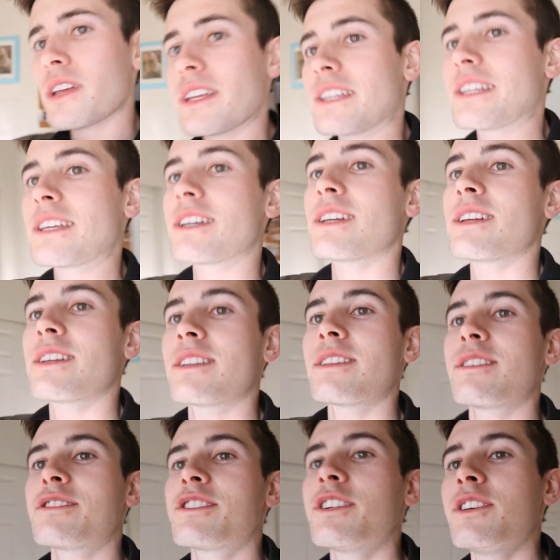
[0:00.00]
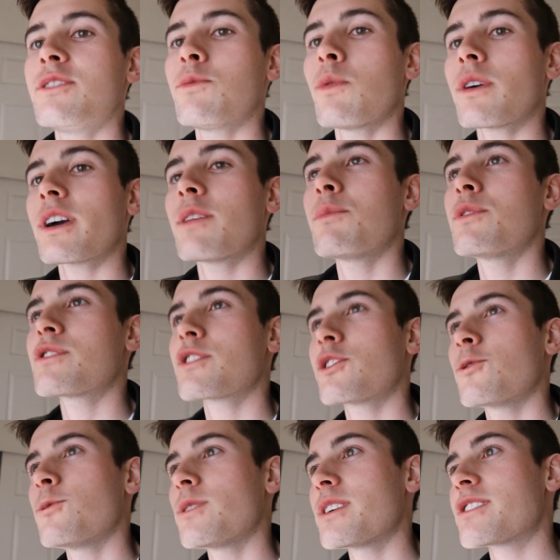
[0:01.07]
can see what kind of music
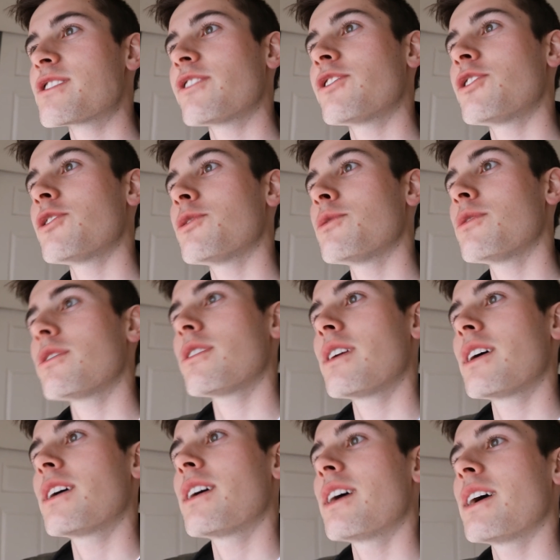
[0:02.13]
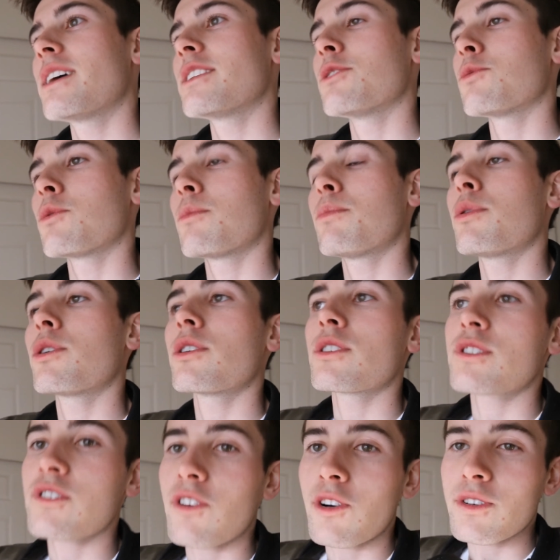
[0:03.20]
you listen to, and it will put
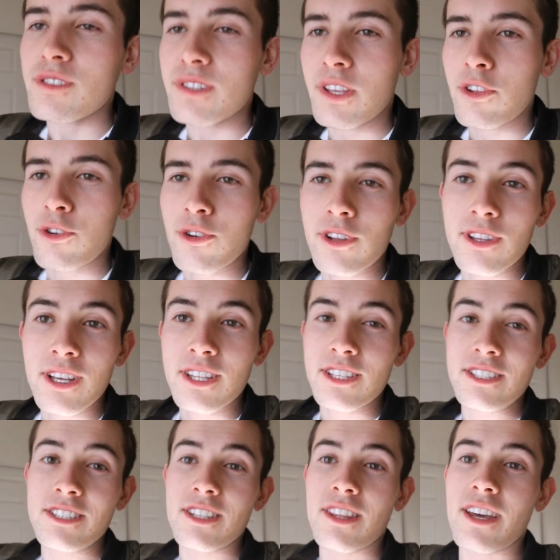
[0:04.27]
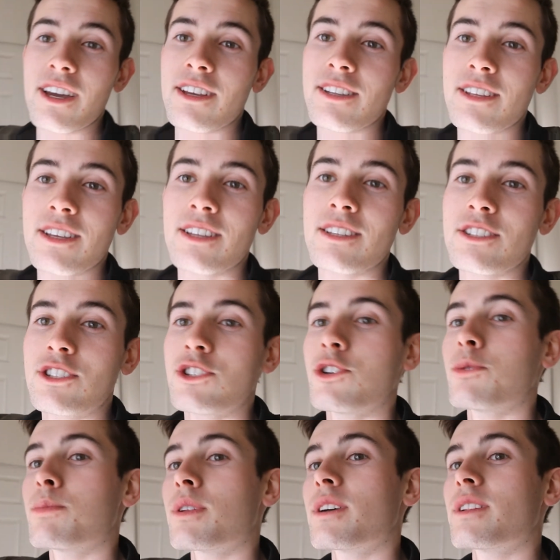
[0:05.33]
songs that are related to that into your
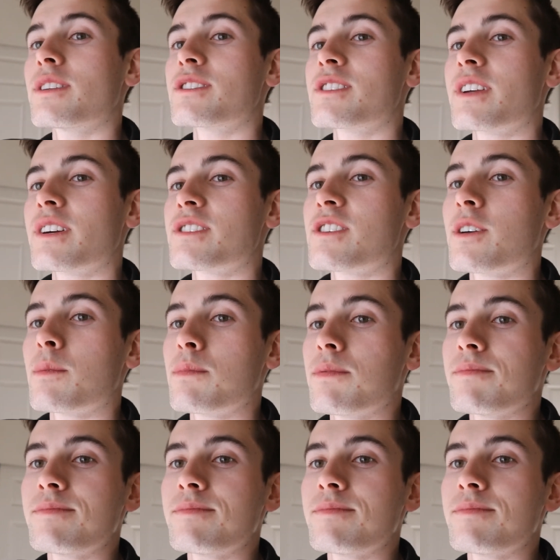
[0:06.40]
playlist next up.